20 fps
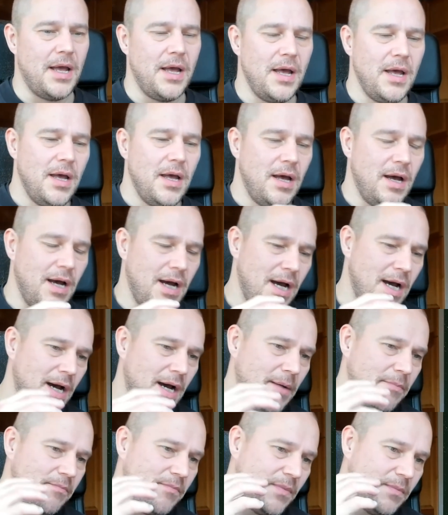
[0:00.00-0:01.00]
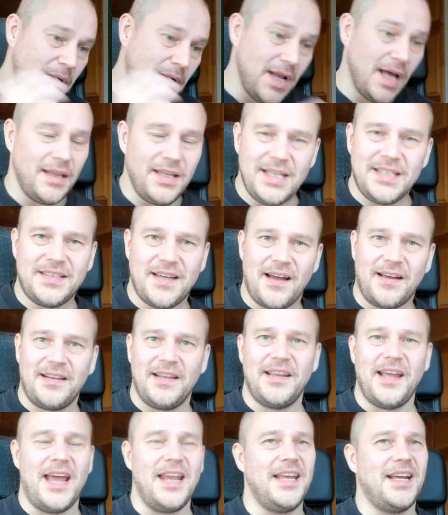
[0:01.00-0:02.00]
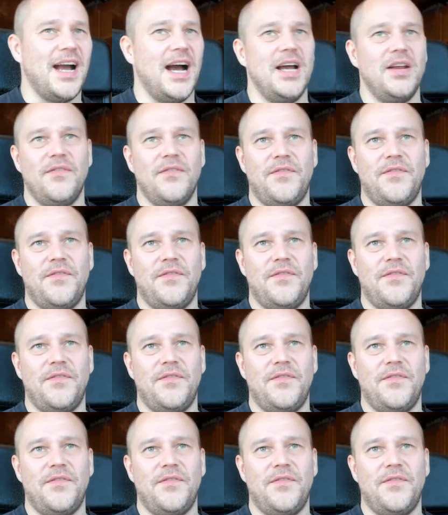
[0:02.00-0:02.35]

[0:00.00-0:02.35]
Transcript: But not exactly any kind of